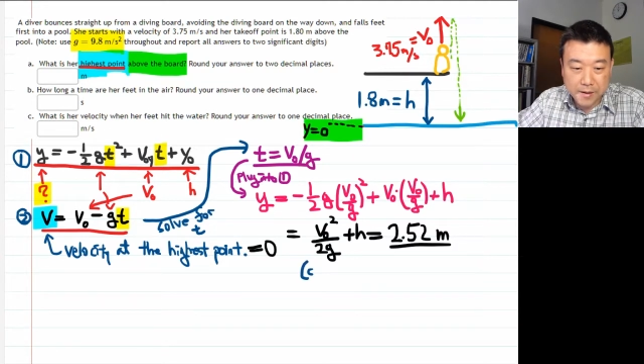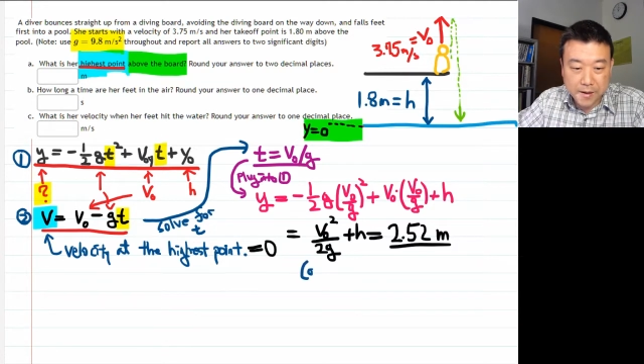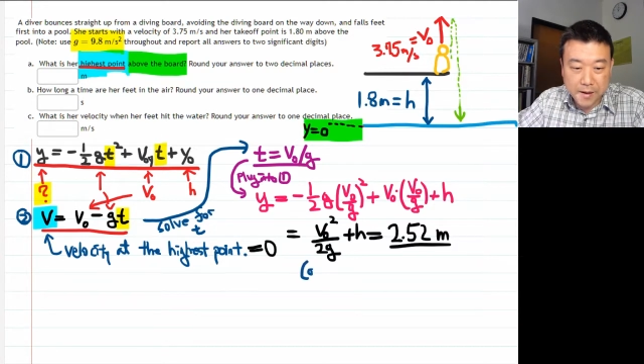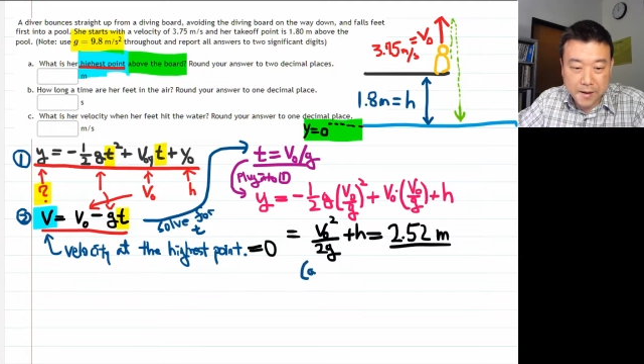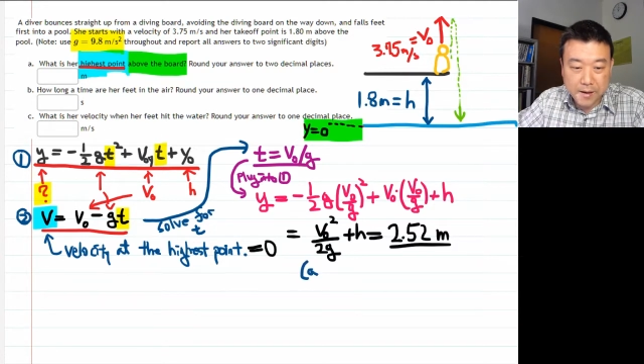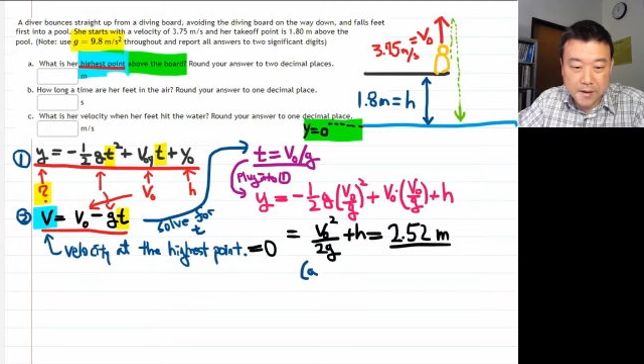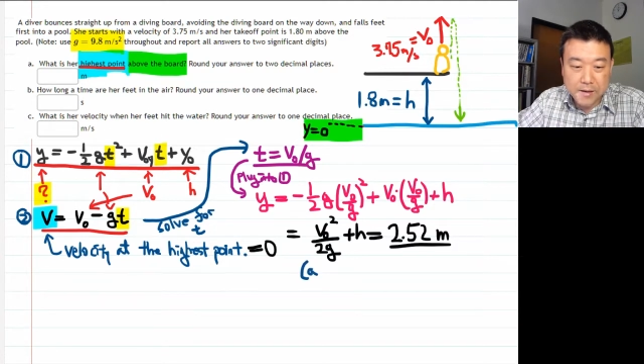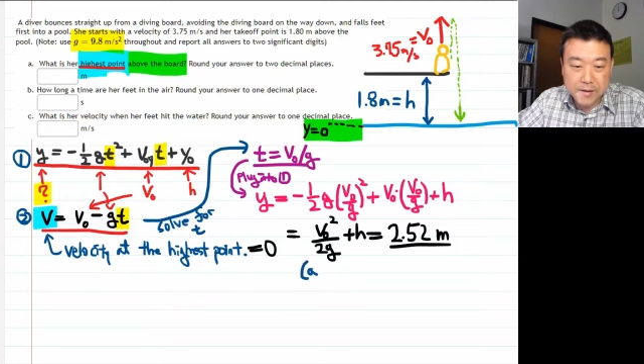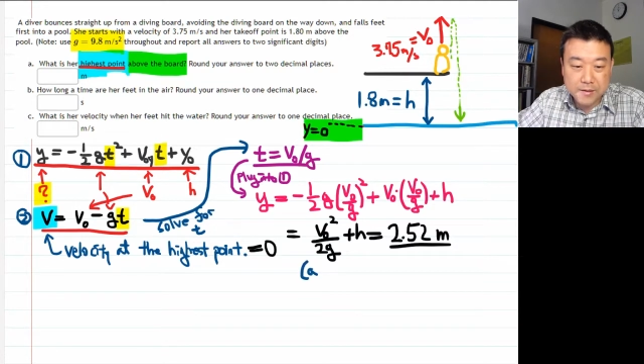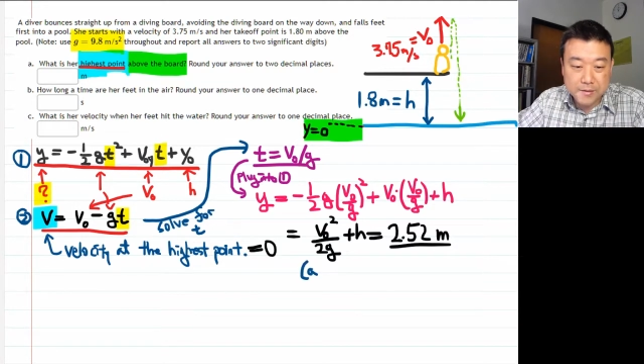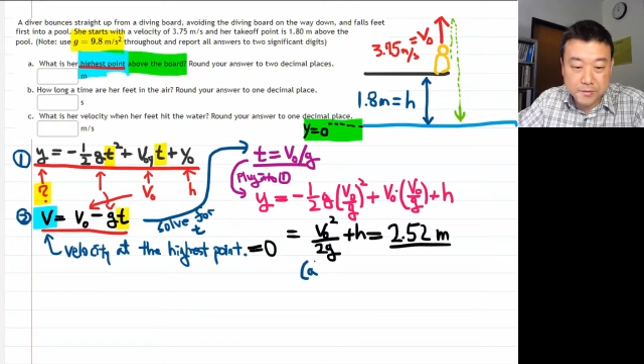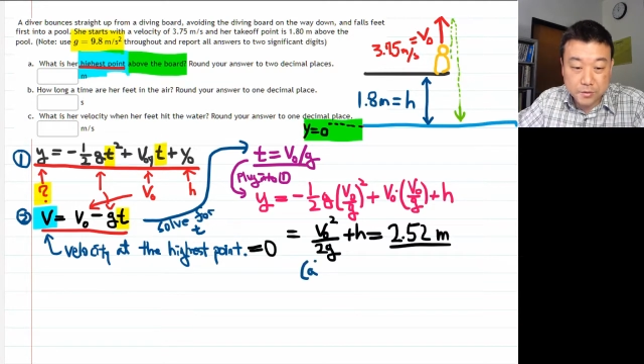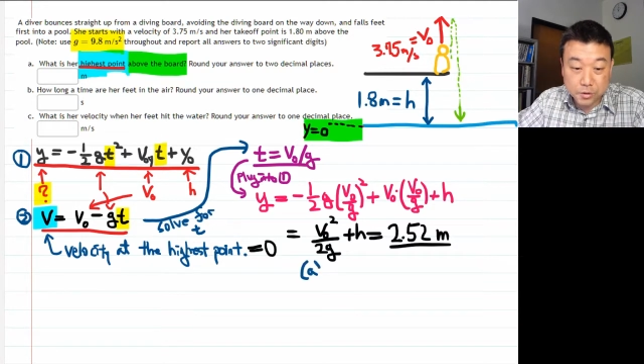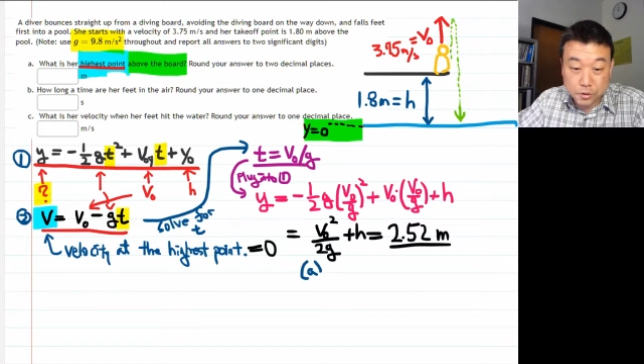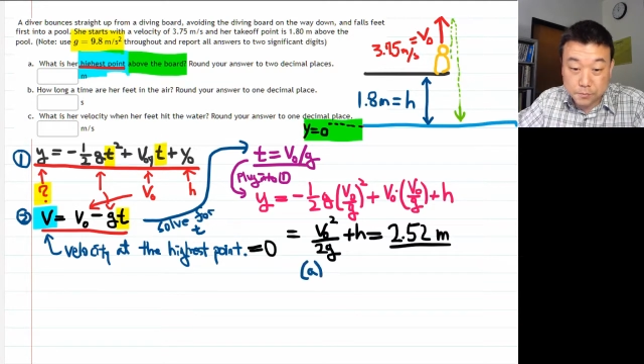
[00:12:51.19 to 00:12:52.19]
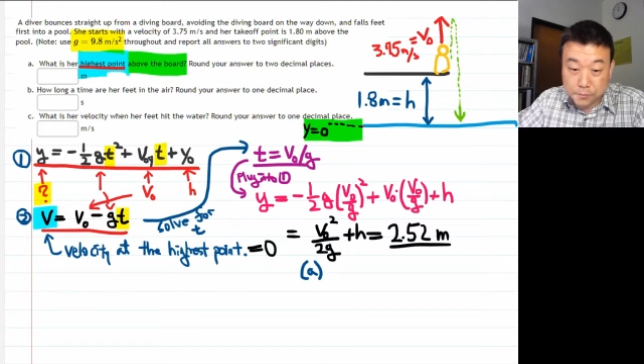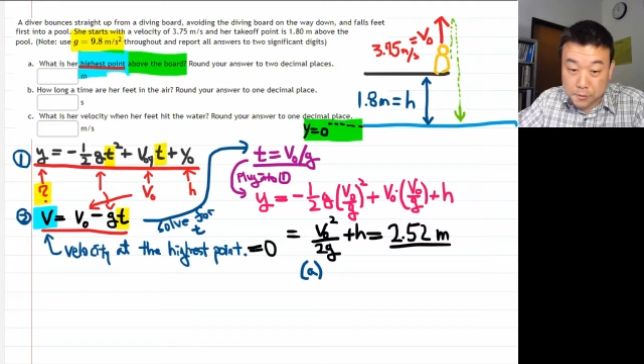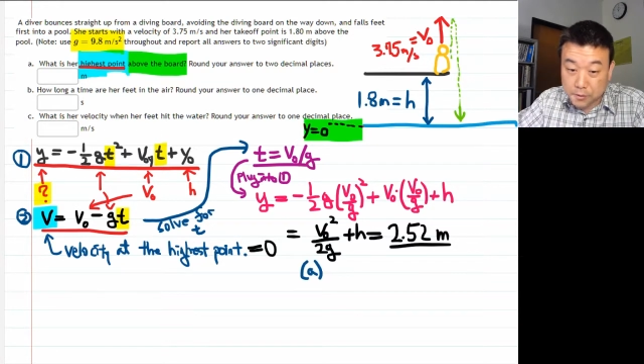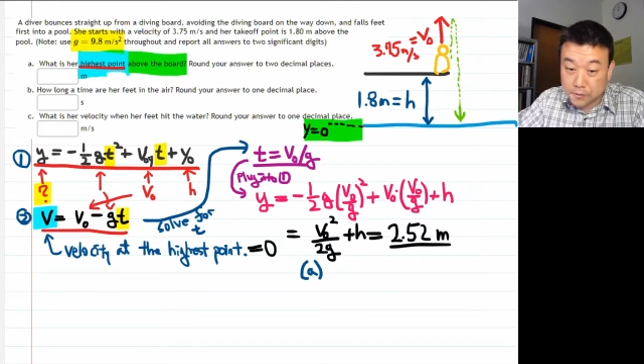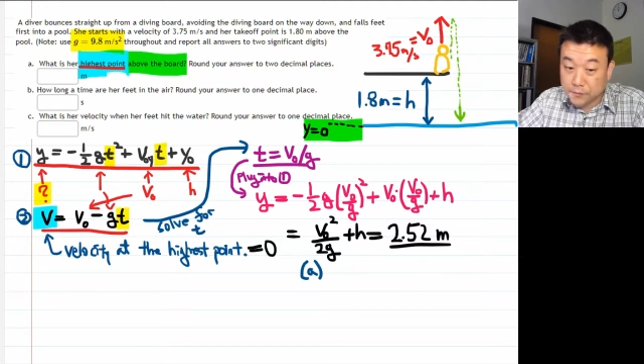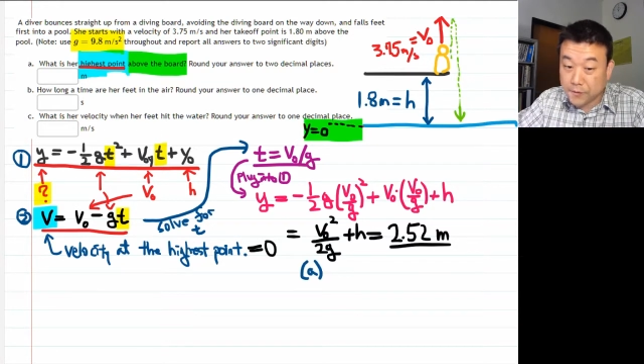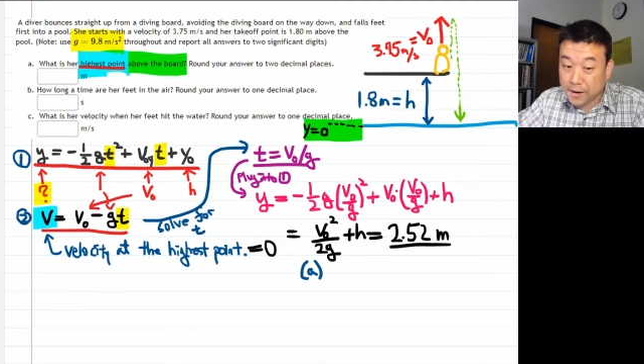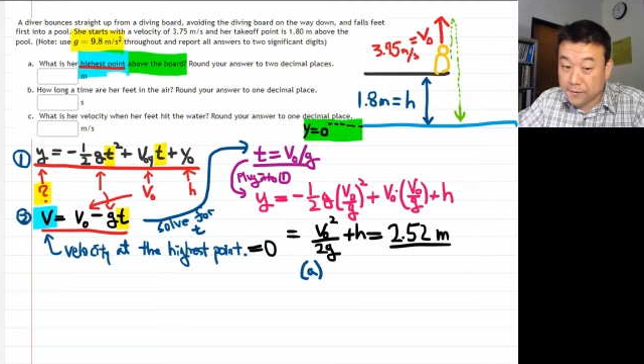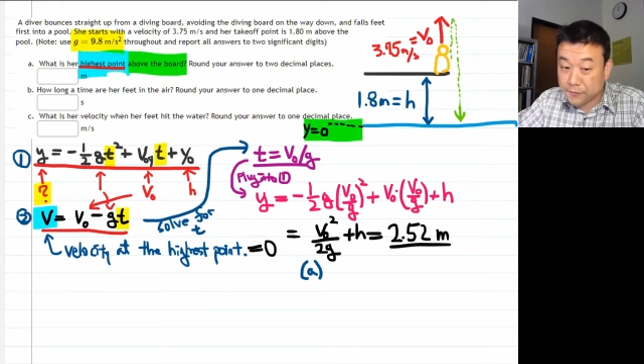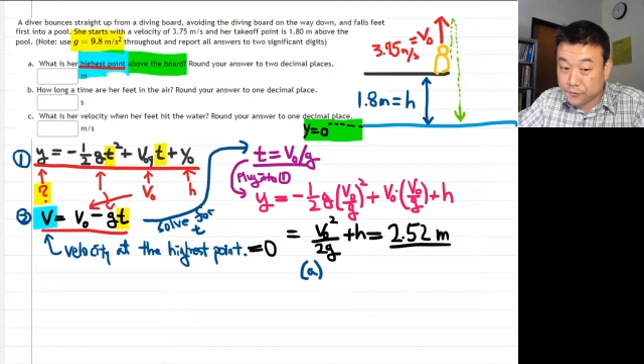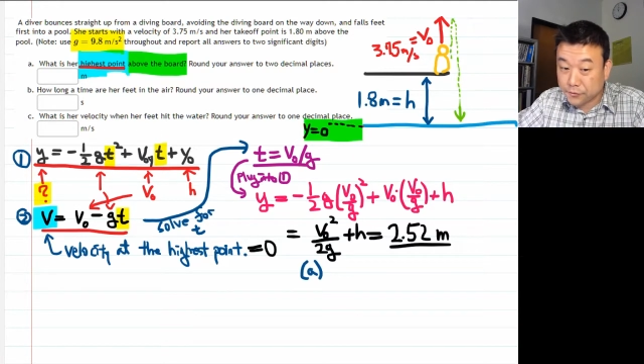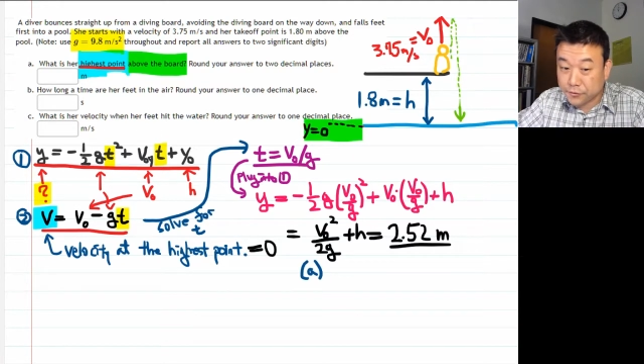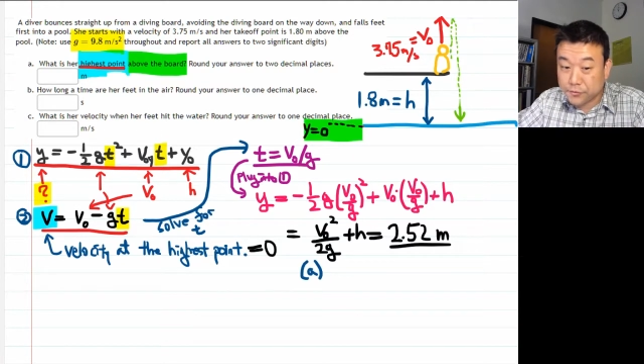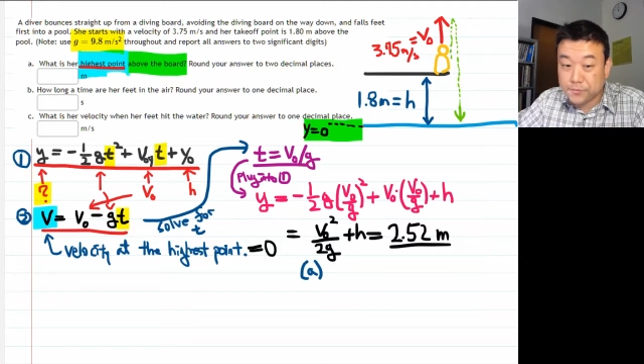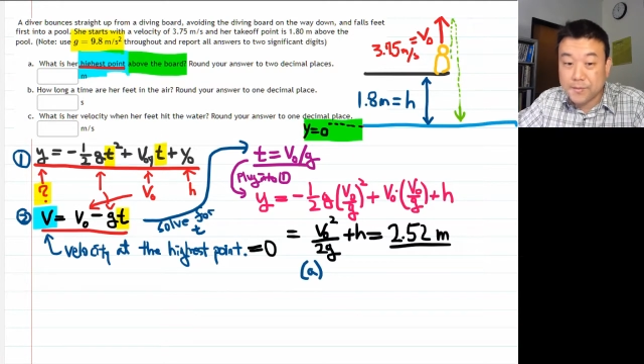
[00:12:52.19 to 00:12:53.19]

A is 2.52